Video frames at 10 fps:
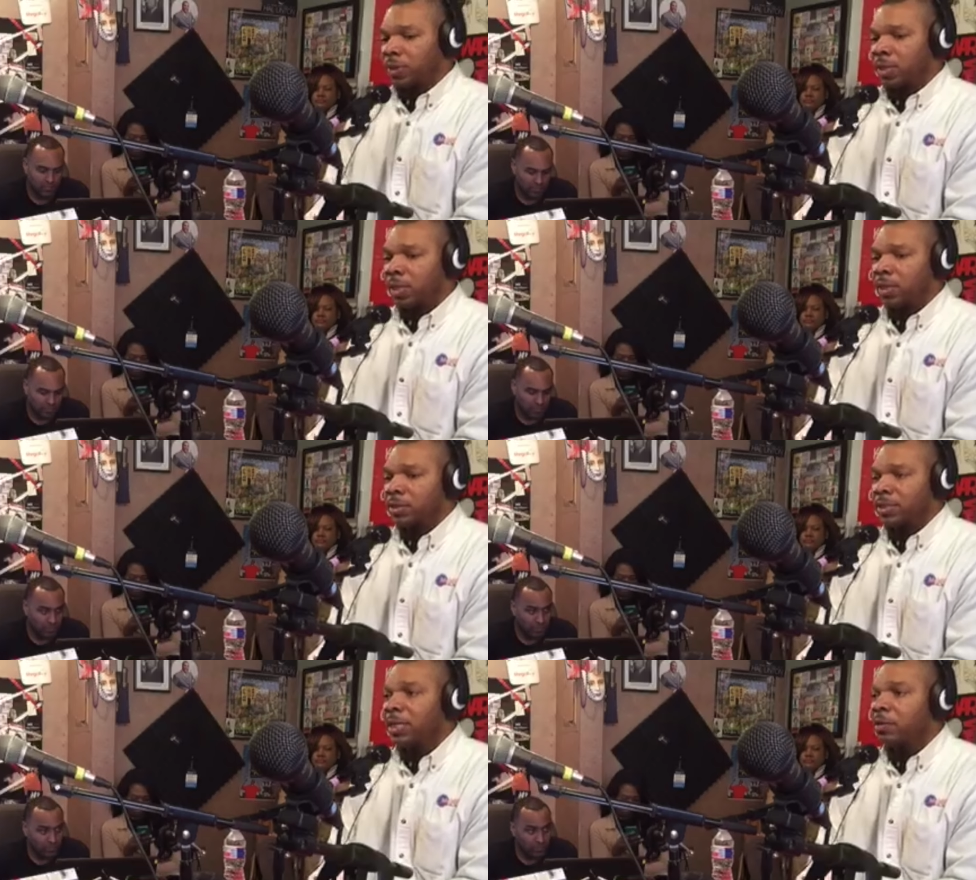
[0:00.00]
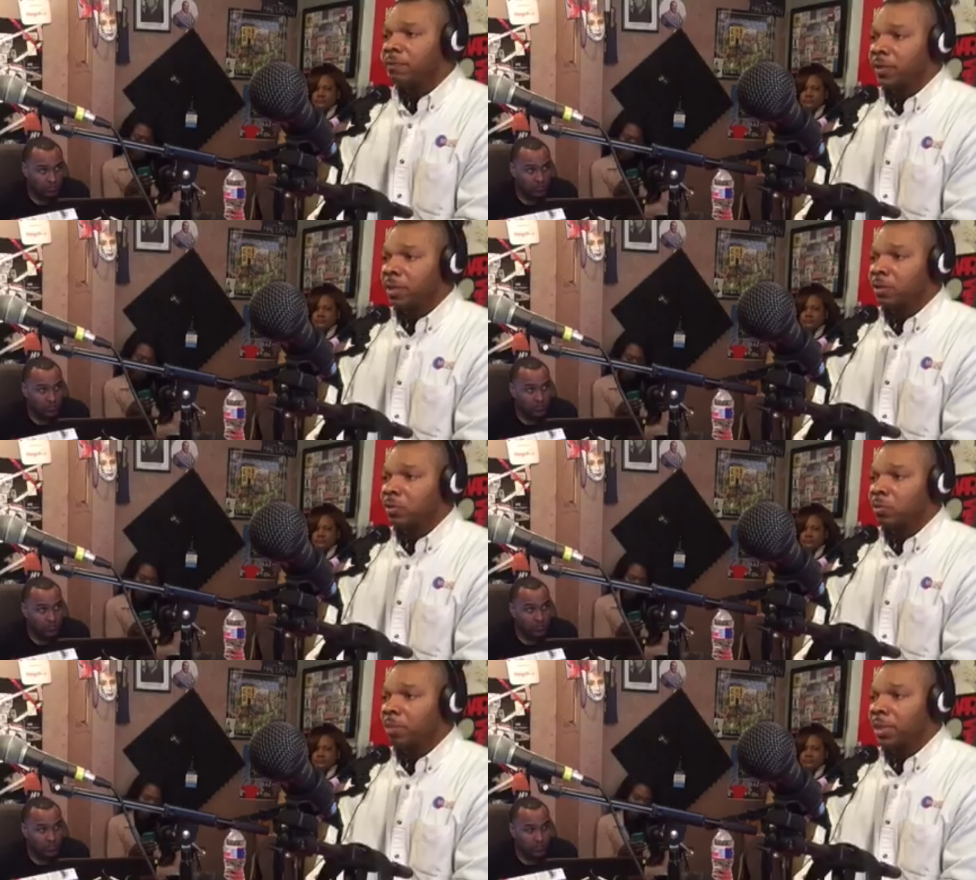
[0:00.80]
Speaker 1: within Seagoville,
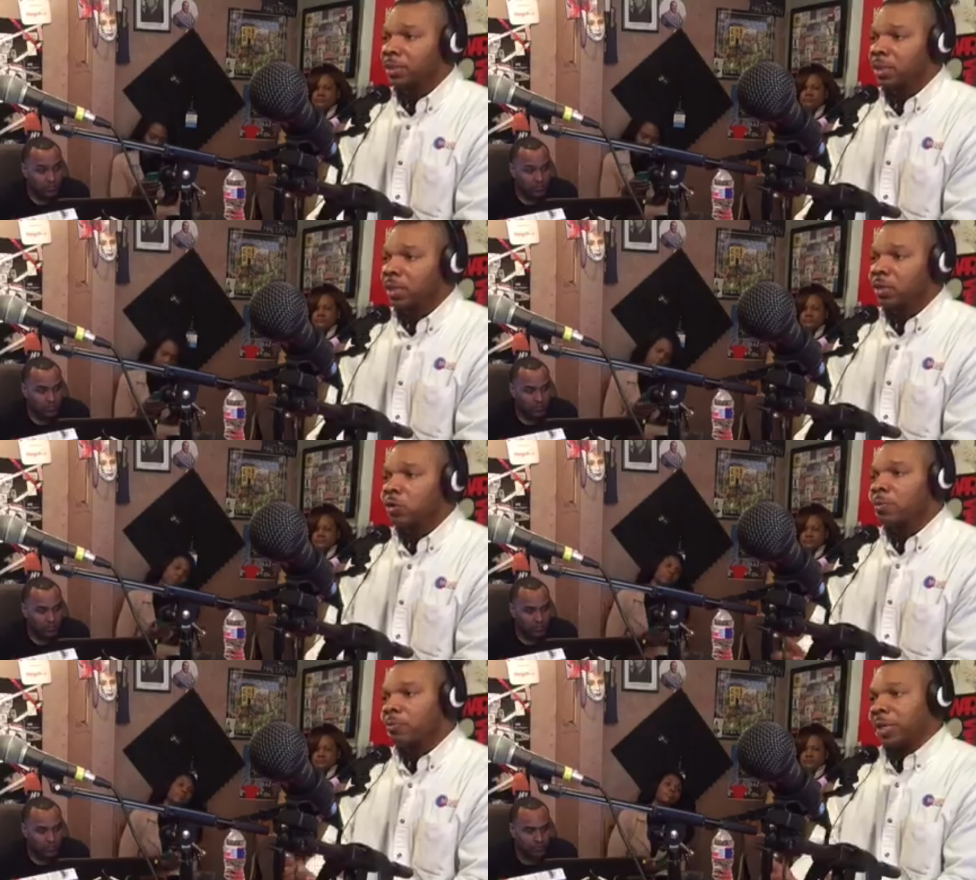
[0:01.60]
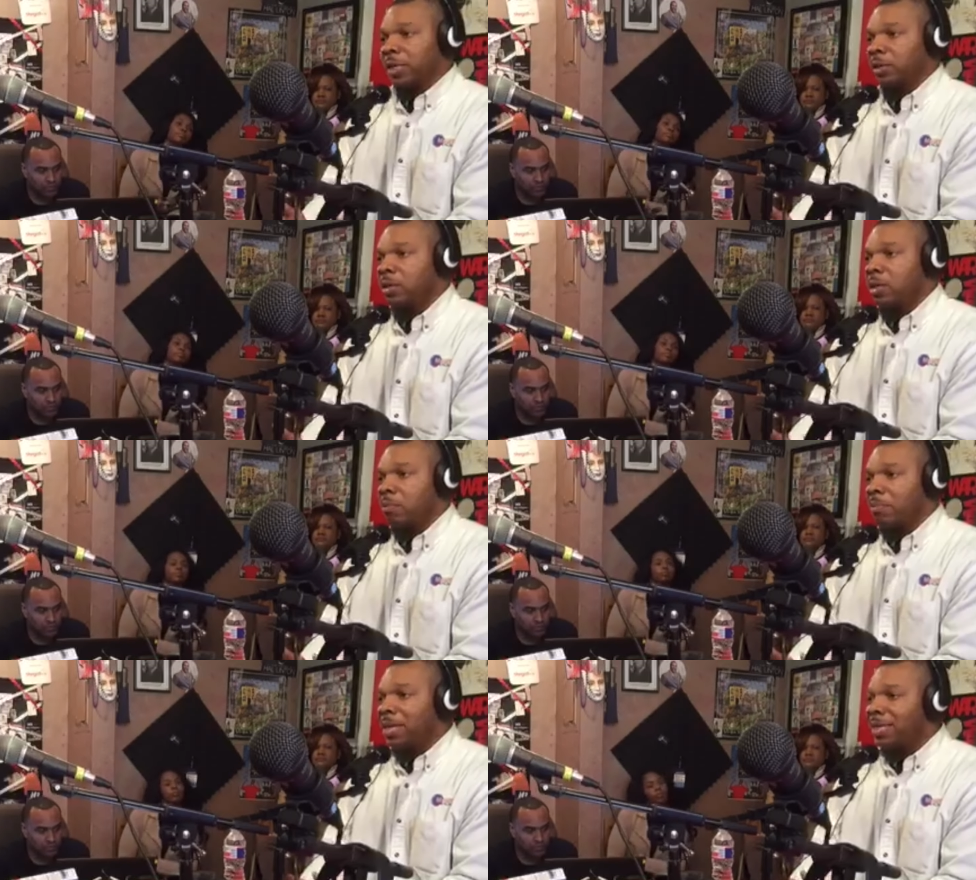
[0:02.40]
but it's unincorporated, okay.
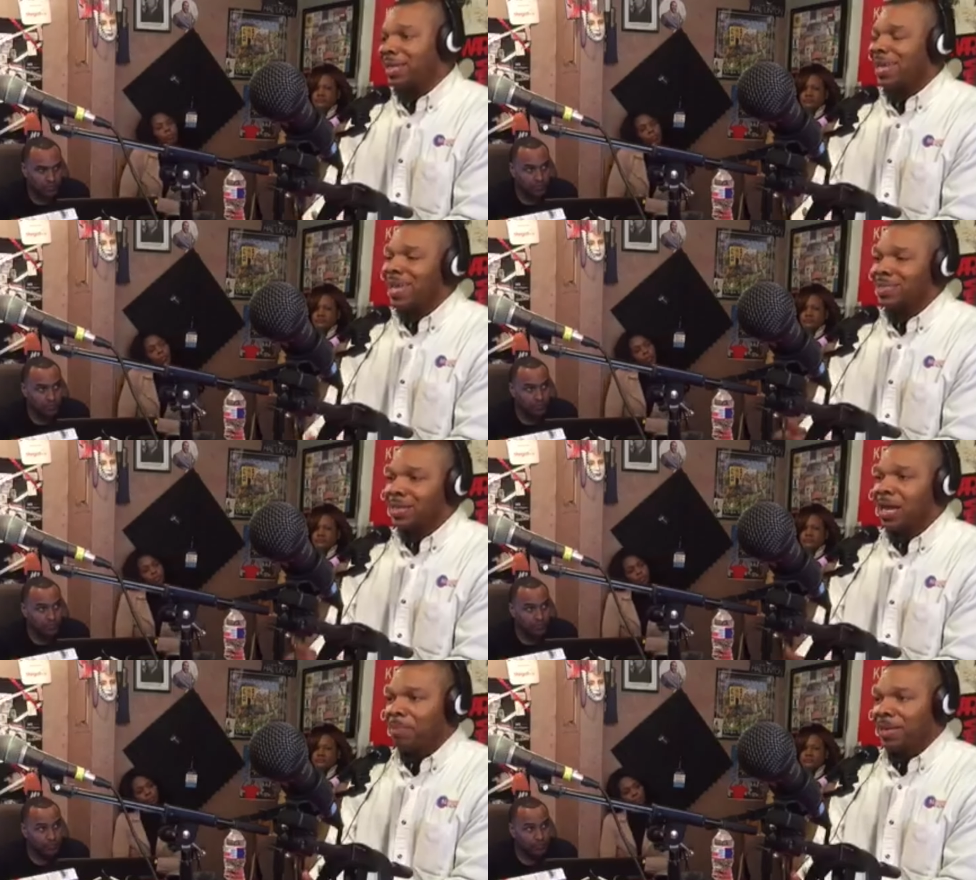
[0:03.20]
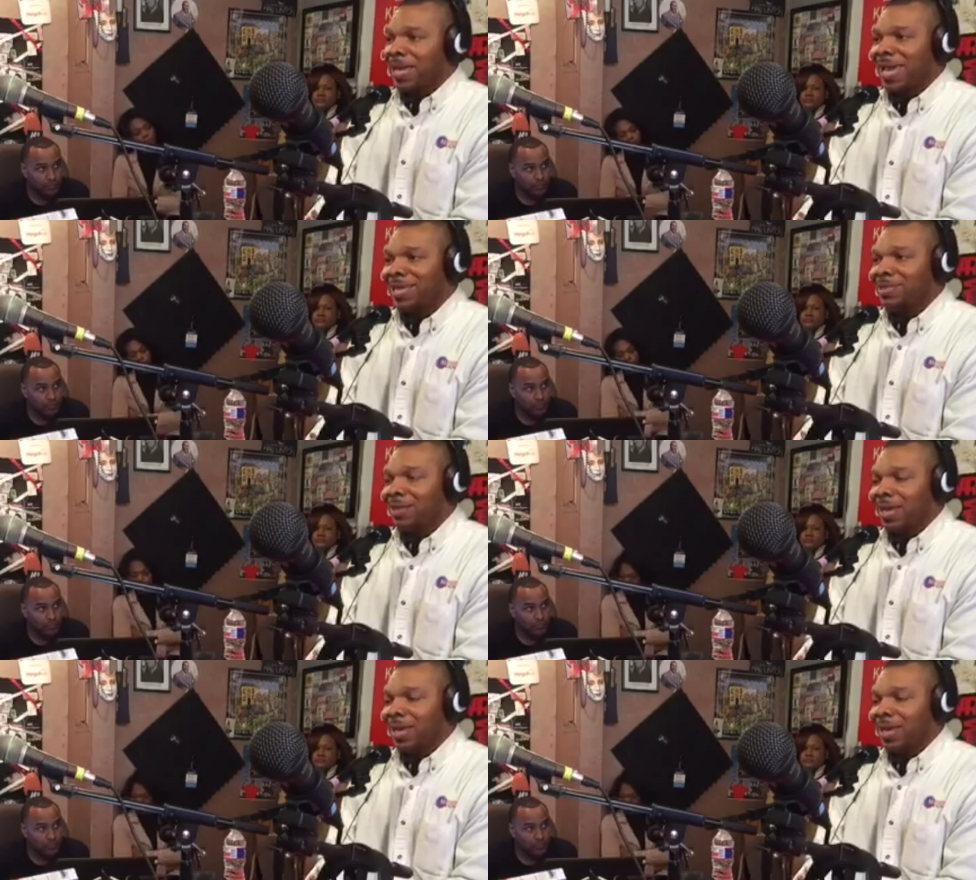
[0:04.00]
meaning it has not been ex-